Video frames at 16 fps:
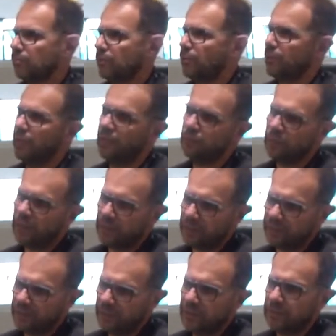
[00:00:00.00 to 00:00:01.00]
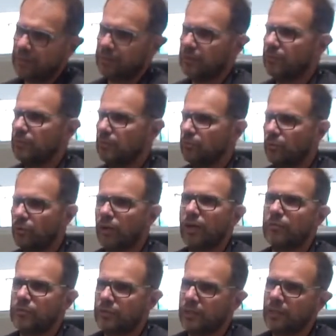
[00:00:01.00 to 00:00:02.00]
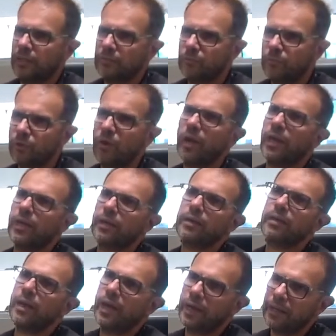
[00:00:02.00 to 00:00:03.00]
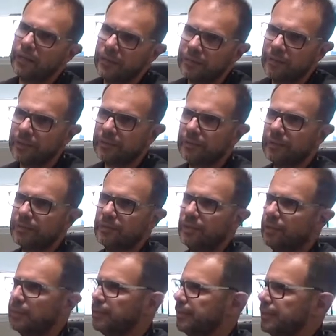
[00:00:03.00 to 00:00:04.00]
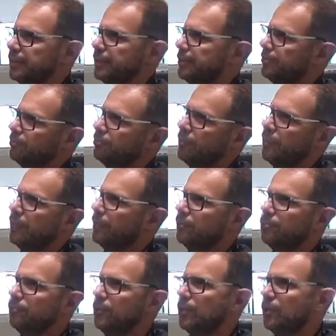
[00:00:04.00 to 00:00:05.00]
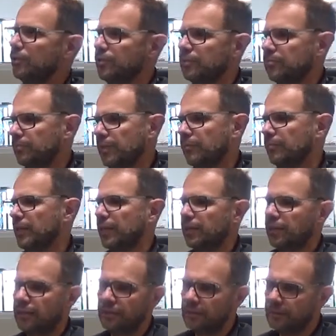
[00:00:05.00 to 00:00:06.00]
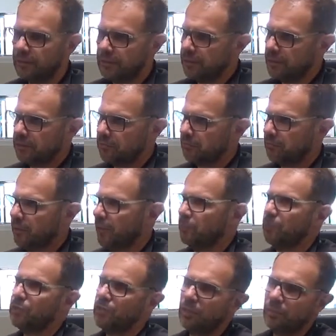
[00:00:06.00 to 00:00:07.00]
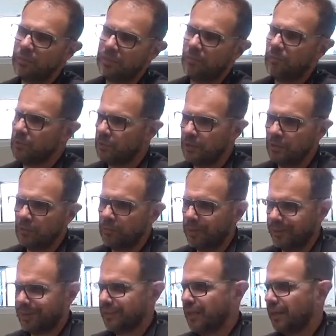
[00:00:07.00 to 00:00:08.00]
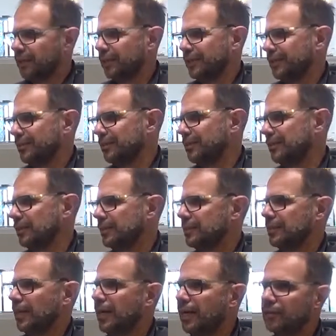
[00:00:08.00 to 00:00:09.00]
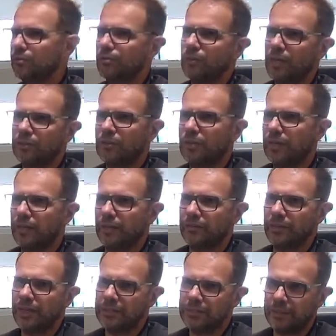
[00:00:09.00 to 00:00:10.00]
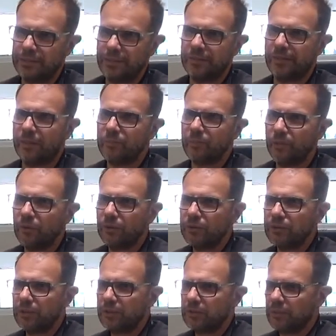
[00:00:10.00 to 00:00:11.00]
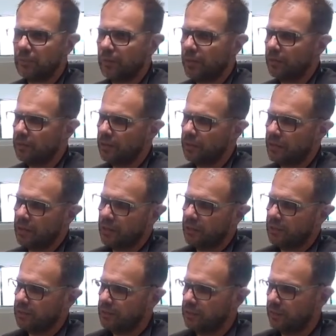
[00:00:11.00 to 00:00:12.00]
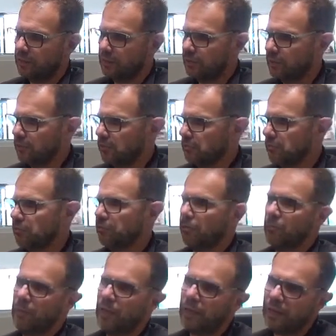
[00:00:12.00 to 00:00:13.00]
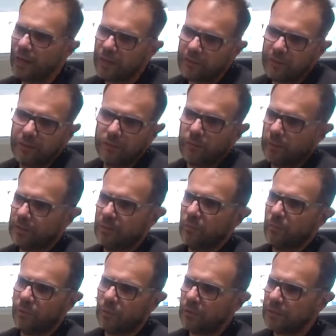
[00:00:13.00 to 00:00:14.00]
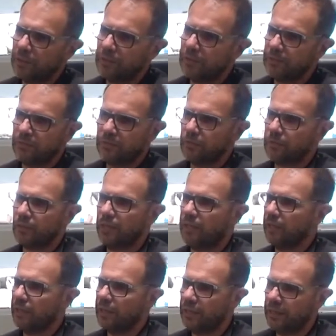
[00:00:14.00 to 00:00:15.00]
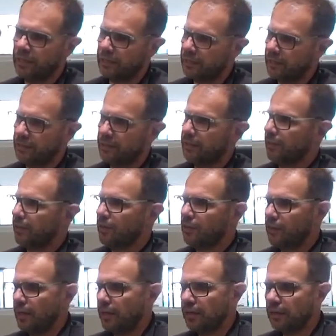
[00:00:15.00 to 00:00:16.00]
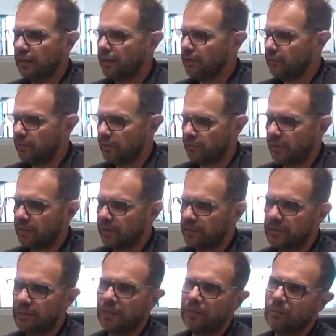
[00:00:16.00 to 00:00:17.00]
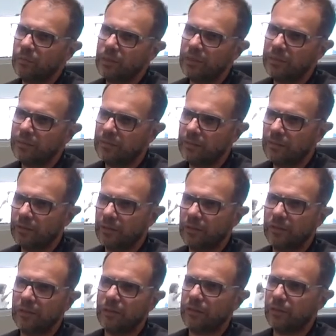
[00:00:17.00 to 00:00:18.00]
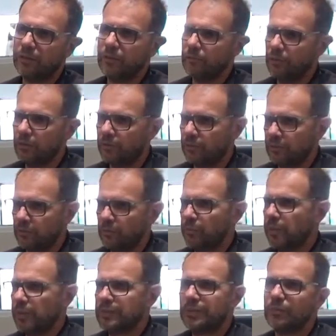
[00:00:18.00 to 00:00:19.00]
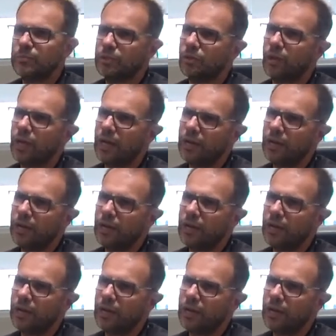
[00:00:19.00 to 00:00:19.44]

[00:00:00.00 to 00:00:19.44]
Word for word: probably I would characterize as something more abstract, more like architects, let's say, like you know, you don't have like a I mean, a museum is a museum, but it's not a. It's hard to actually characterize as a typology somehow. So for me, I think what's important is to try and like create a little bit of undecidability, create a little bit of a sort of perception